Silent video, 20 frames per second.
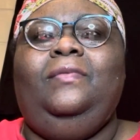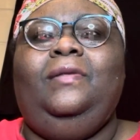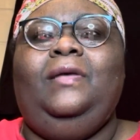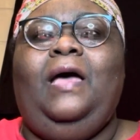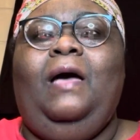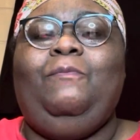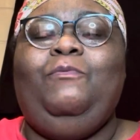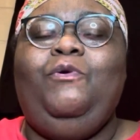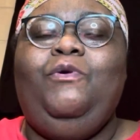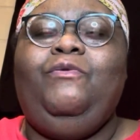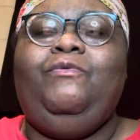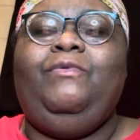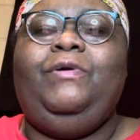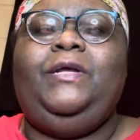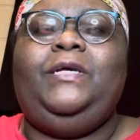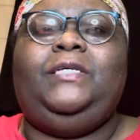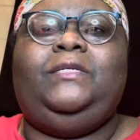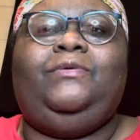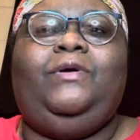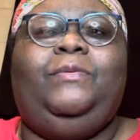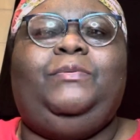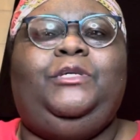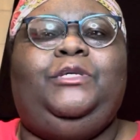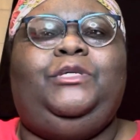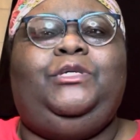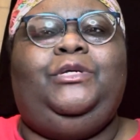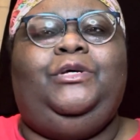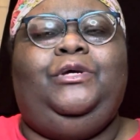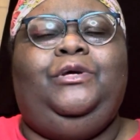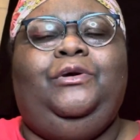I'm going to read a scripture
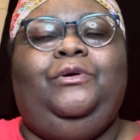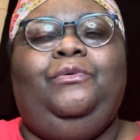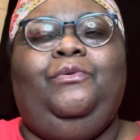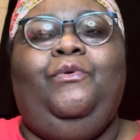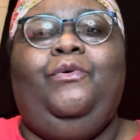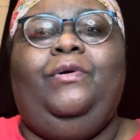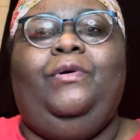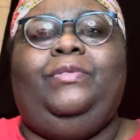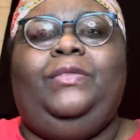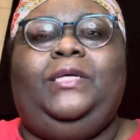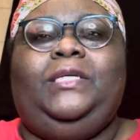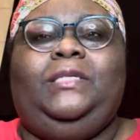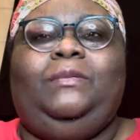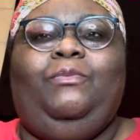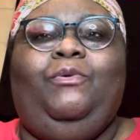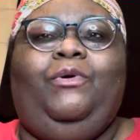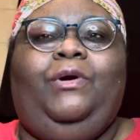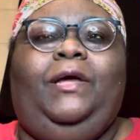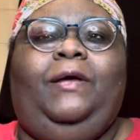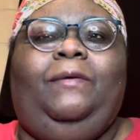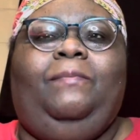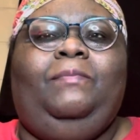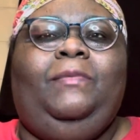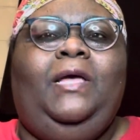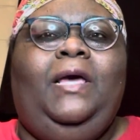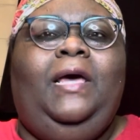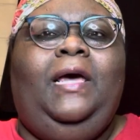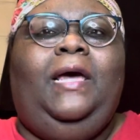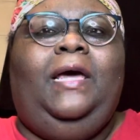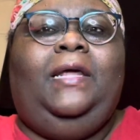to you on this morning.
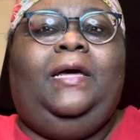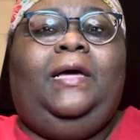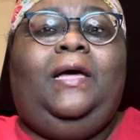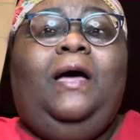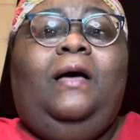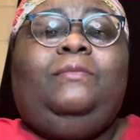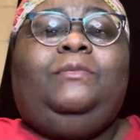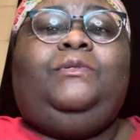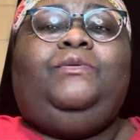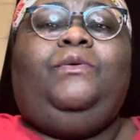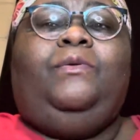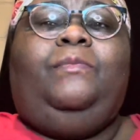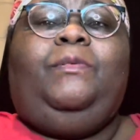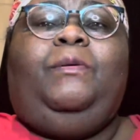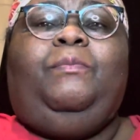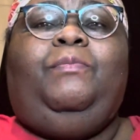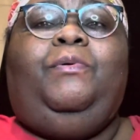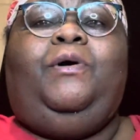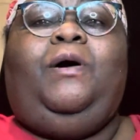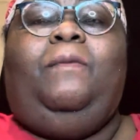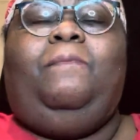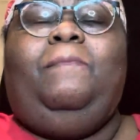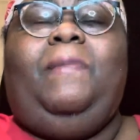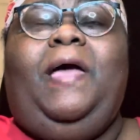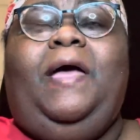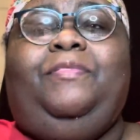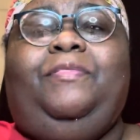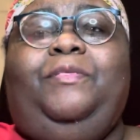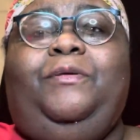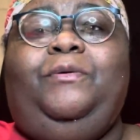And it comes from the book of
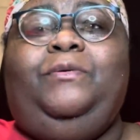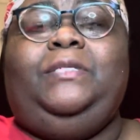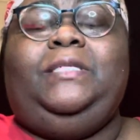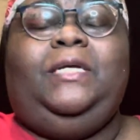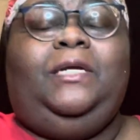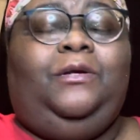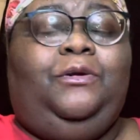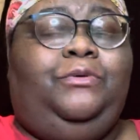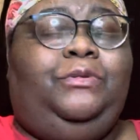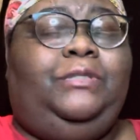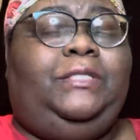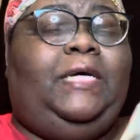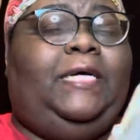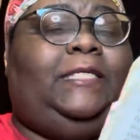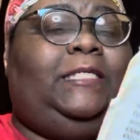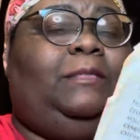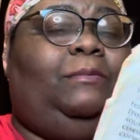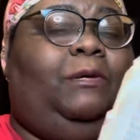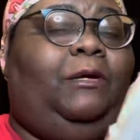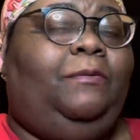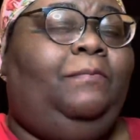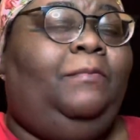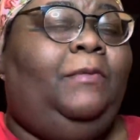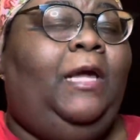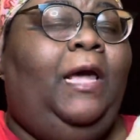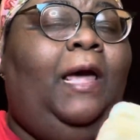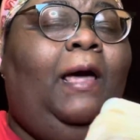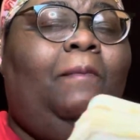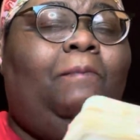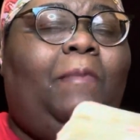Matthew's in the New Testament.
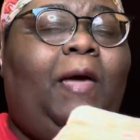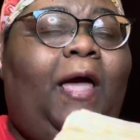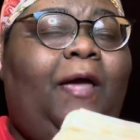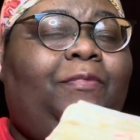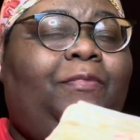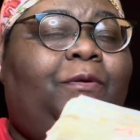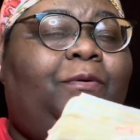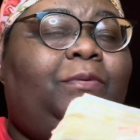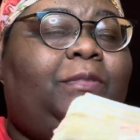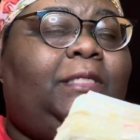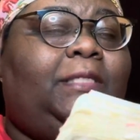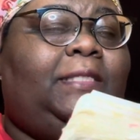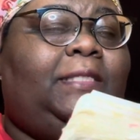Matthew's the